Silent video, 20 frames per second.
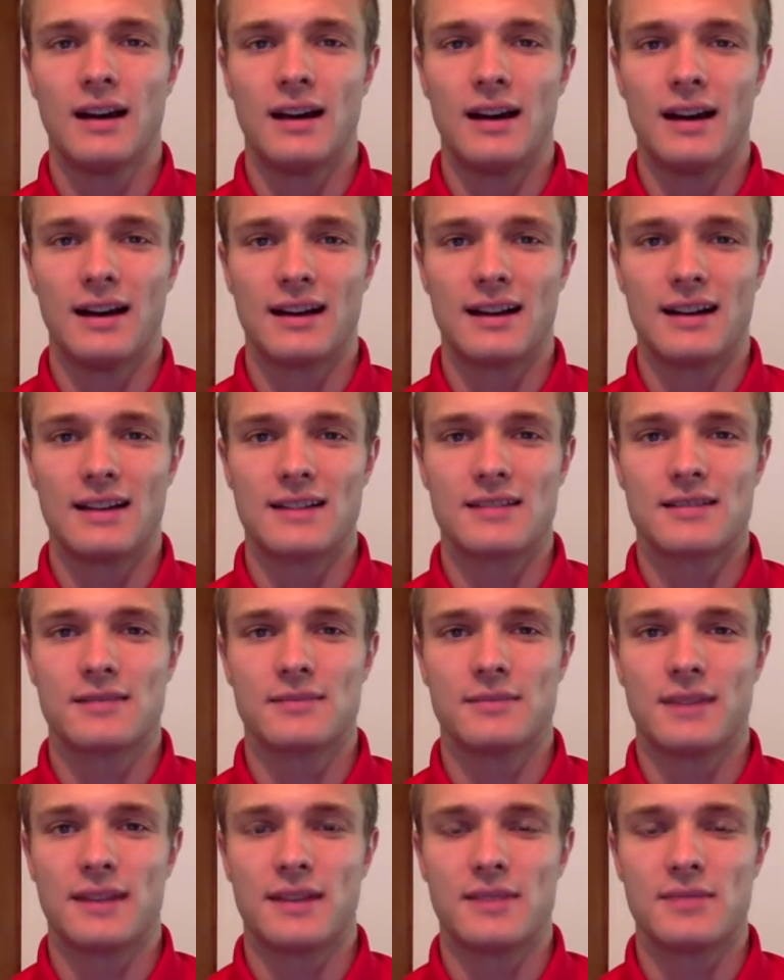Hi guys,
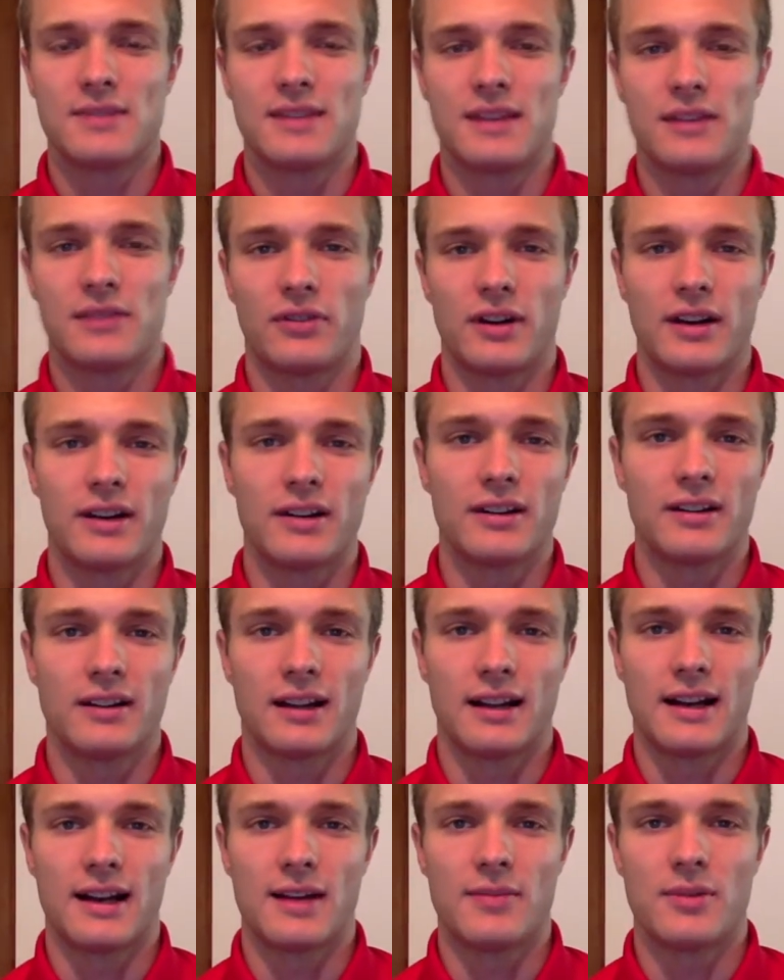my name is Dan Fikert
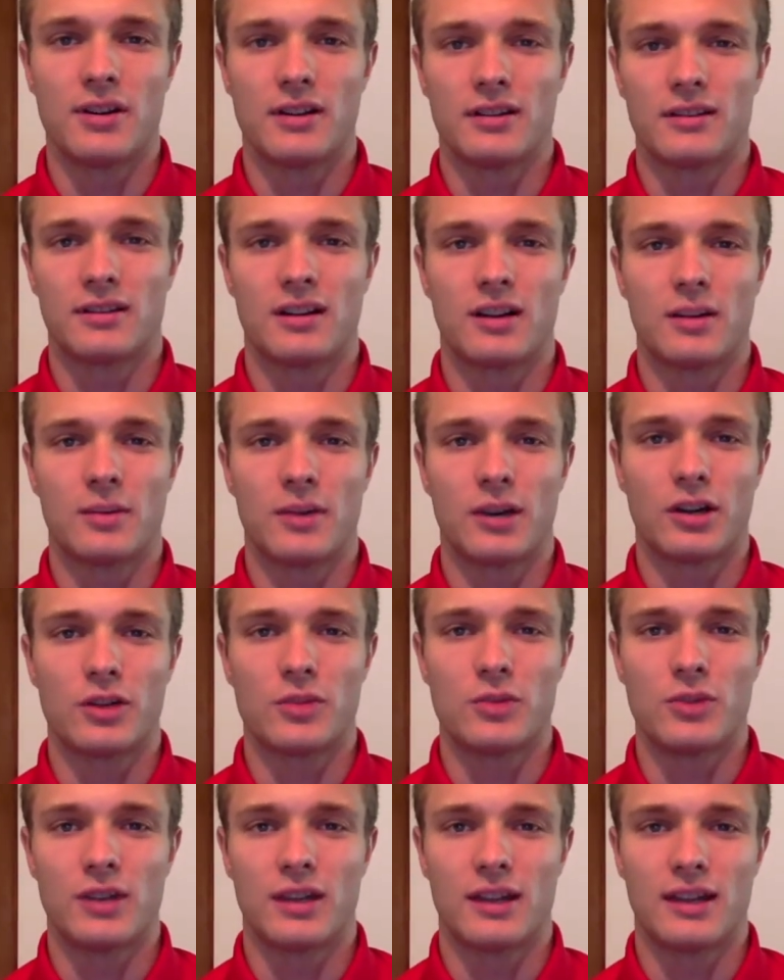and I'm here to talk about
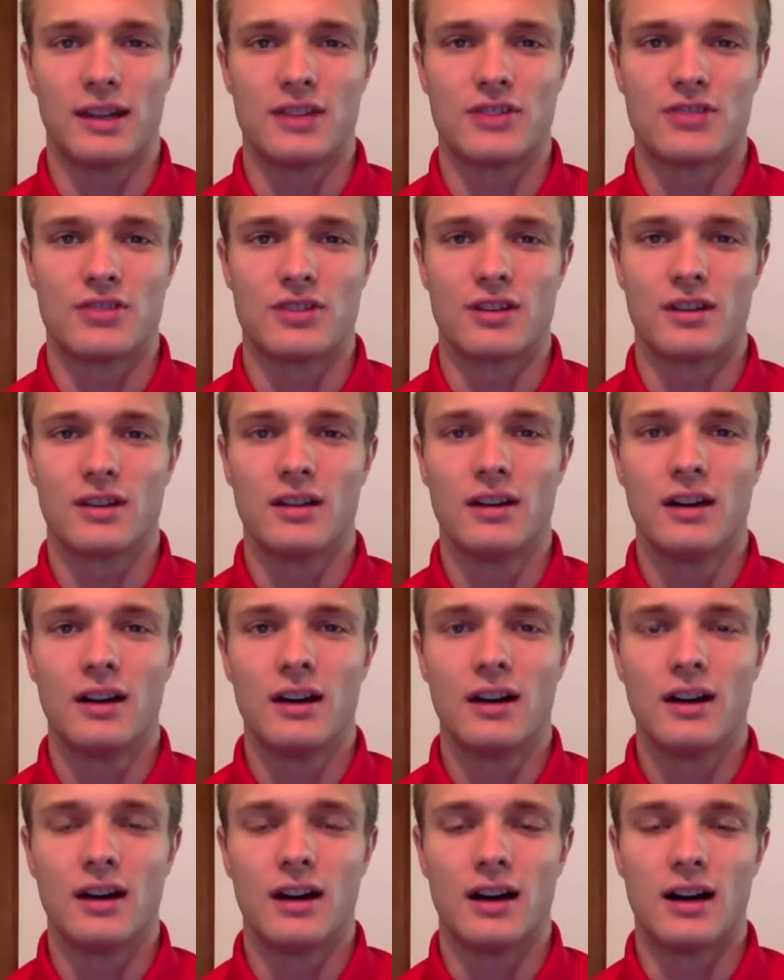communication.
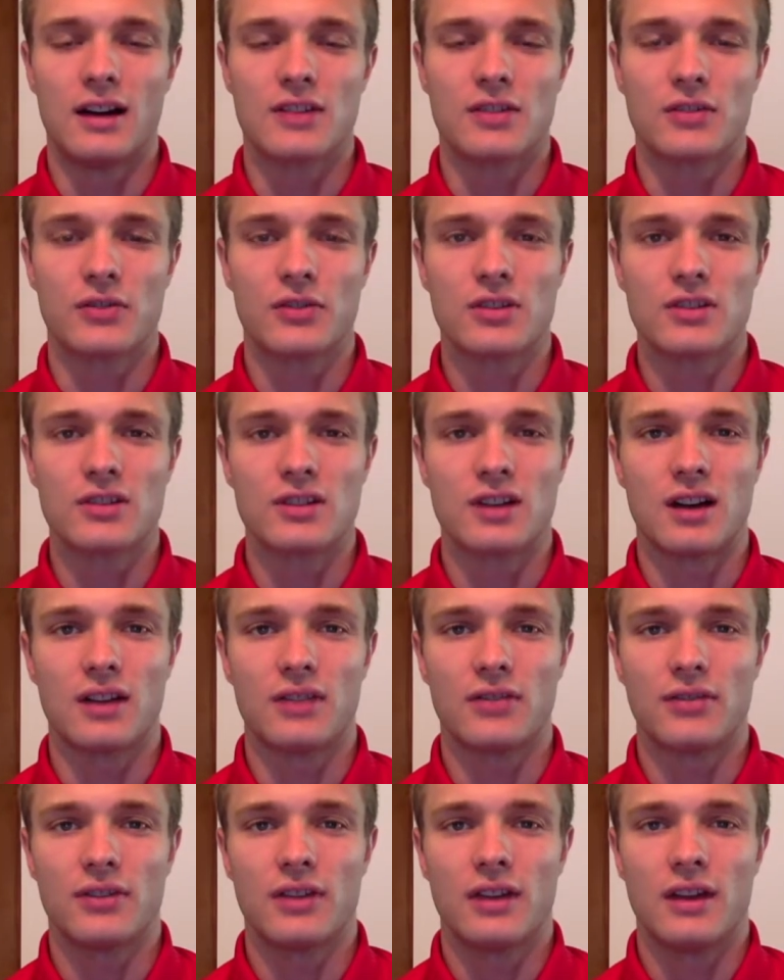So first
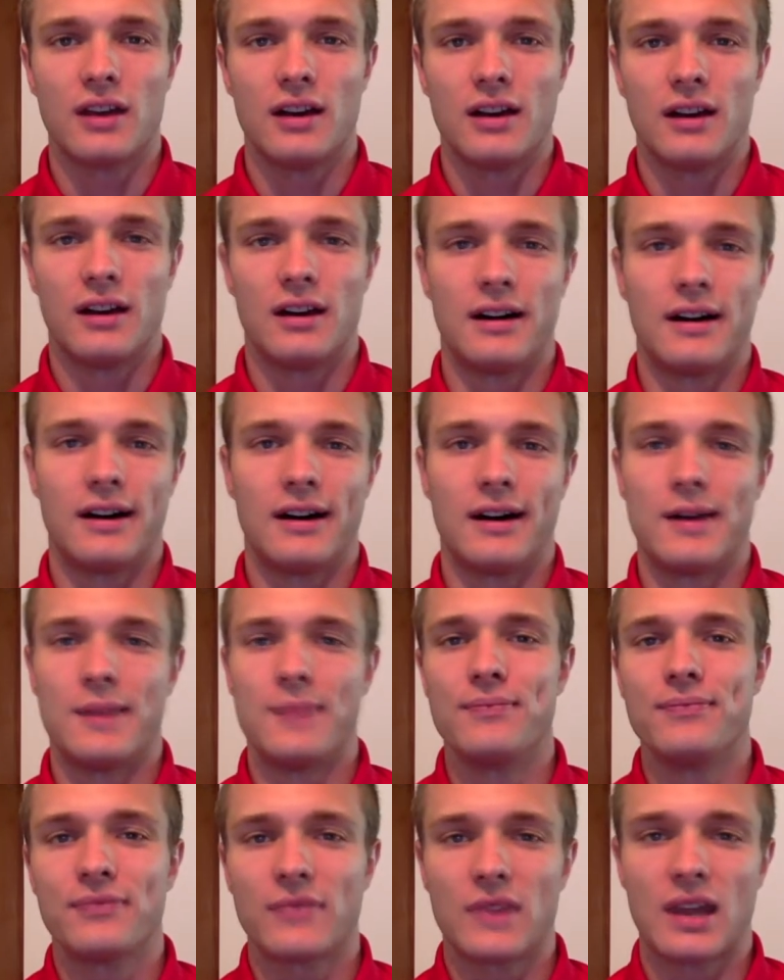off,
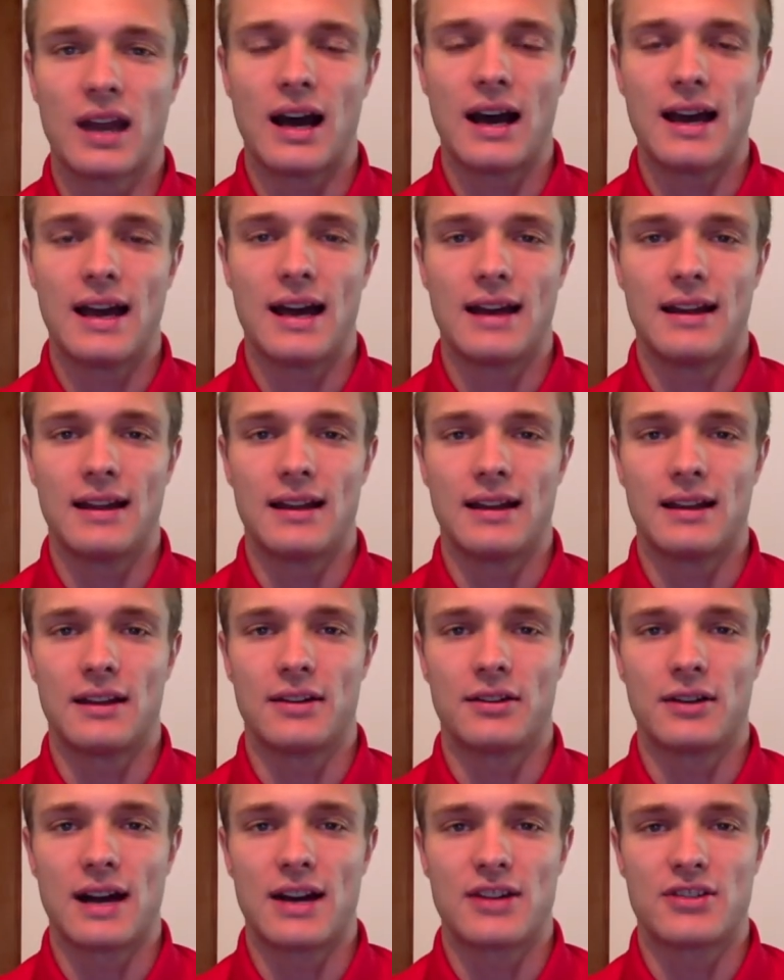I had an
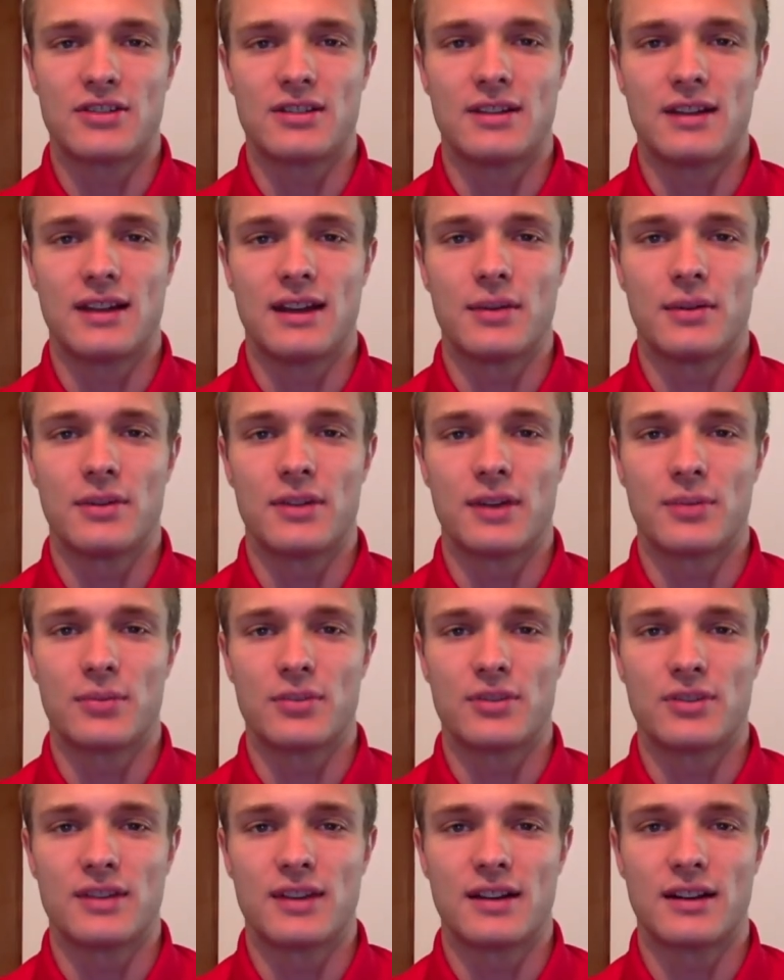interaction today with a
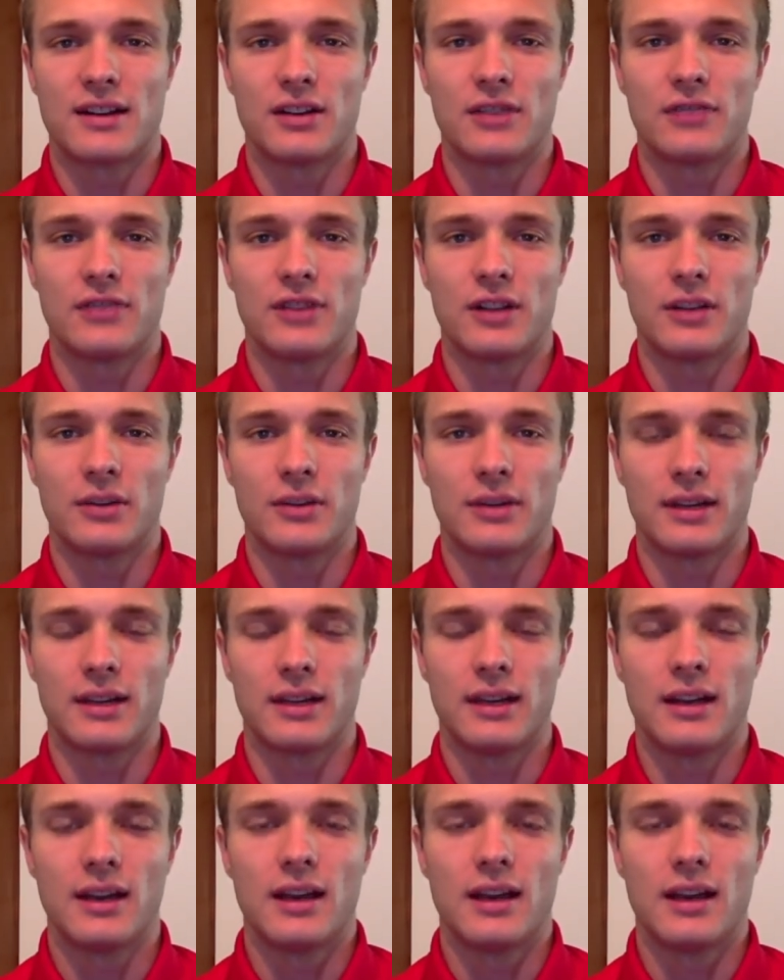presenter following